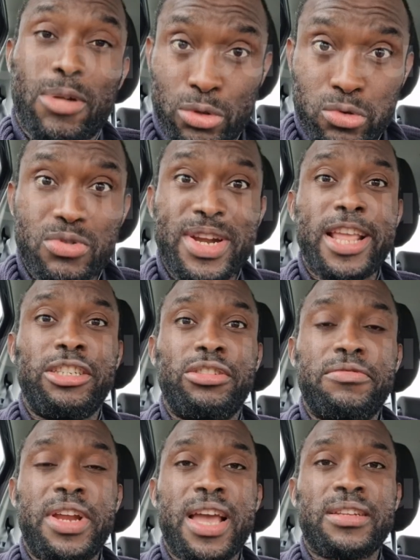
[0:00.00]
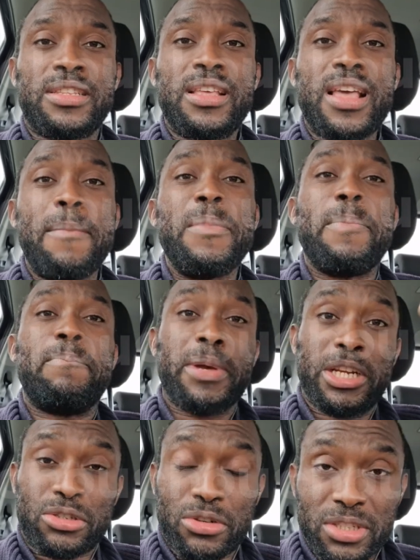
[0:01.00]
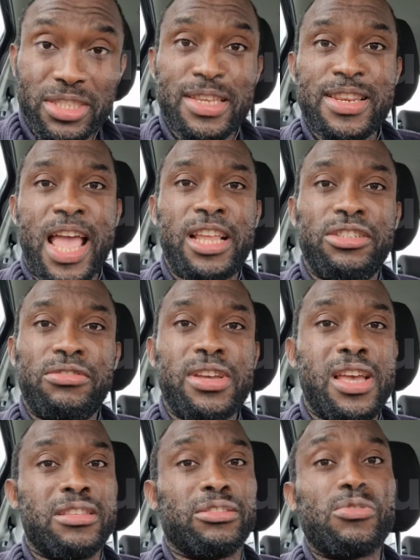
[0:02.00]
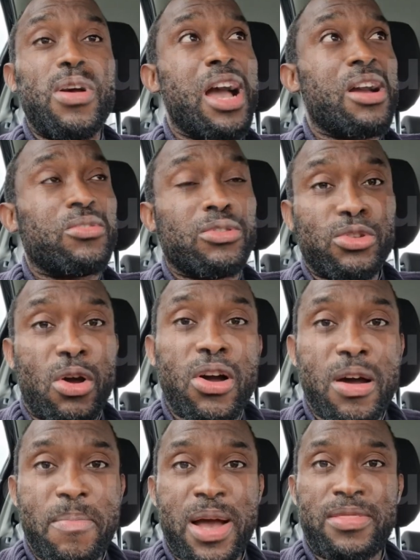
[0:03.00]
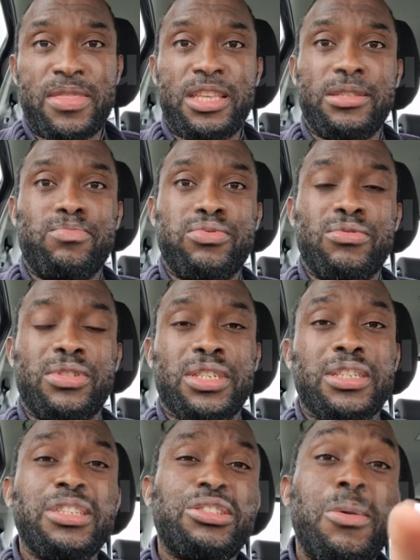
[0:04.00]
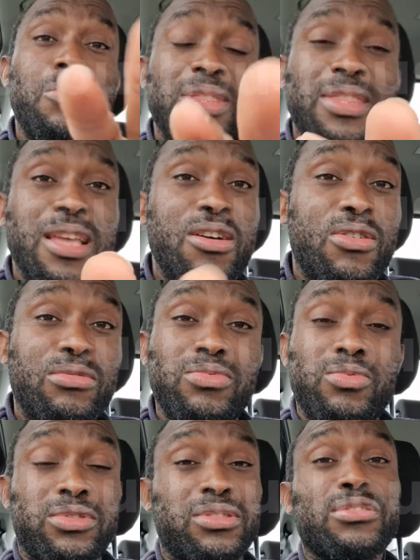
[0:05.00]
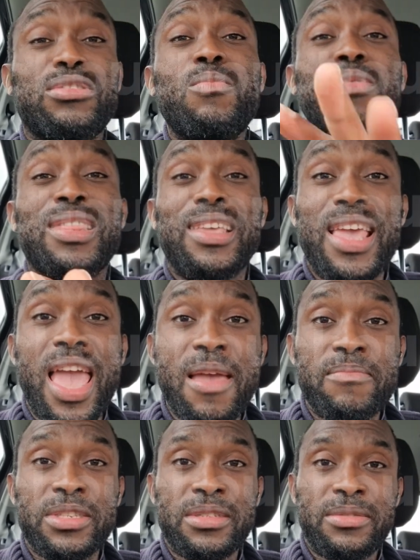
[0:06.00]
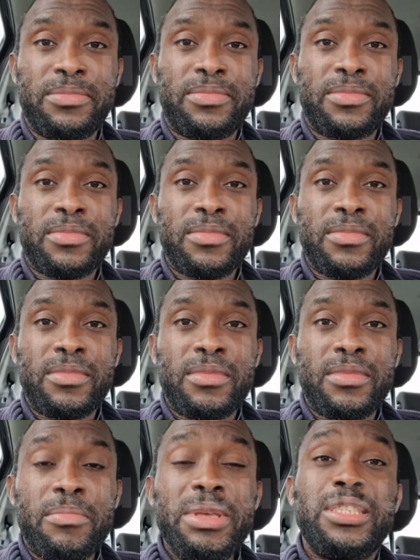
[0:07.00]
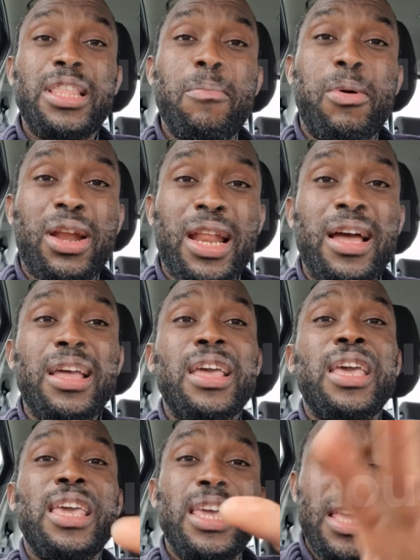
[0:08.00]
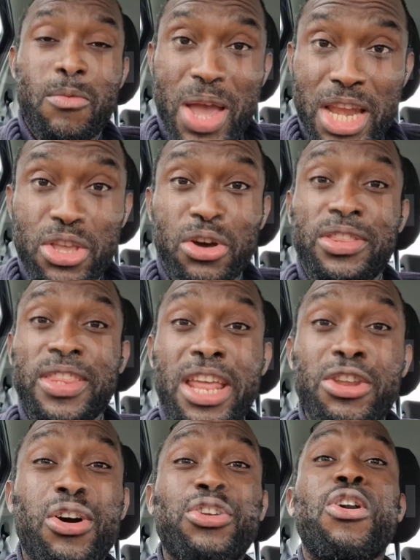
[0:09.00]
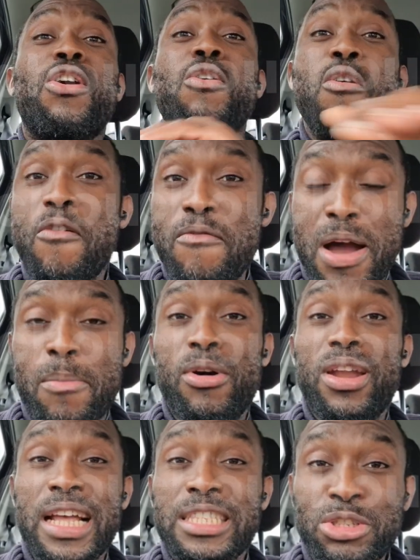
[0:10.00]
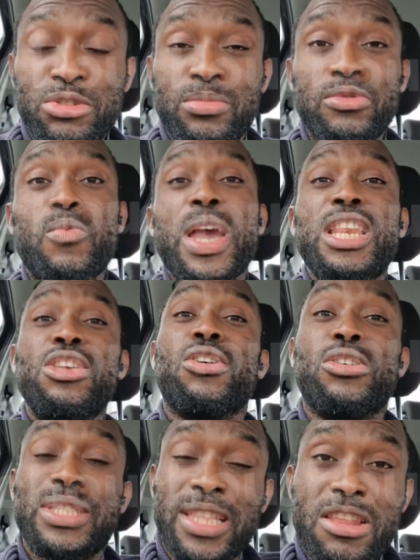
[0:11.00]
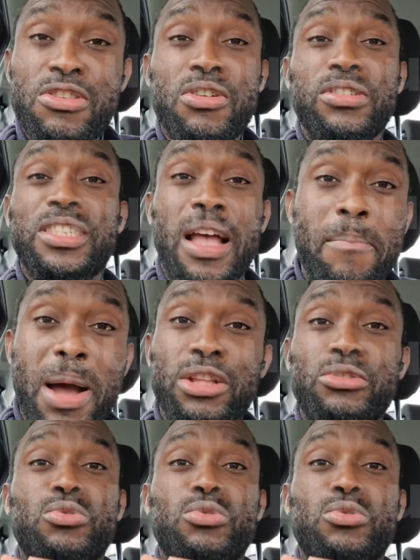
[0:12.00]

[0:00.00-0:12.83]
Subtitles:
true Nigerian. I'm a patriotic Nigerian, so I could talk about this bullshit. Stop with the games. Mr. Bola, when your tenure done over, Bola Tinubu, when your tenure is about